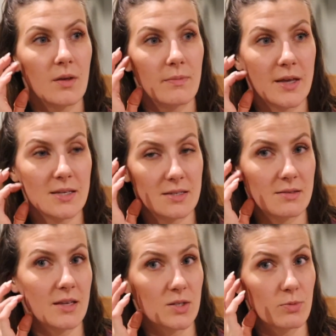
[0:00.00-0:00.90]
because
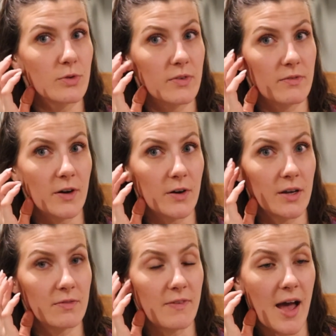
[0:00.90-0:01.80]
things were moving very
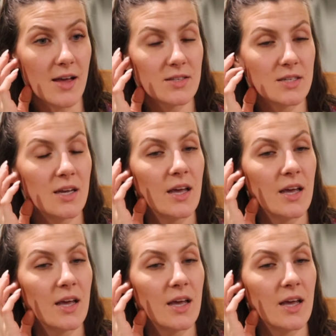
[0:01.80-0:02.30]
fast,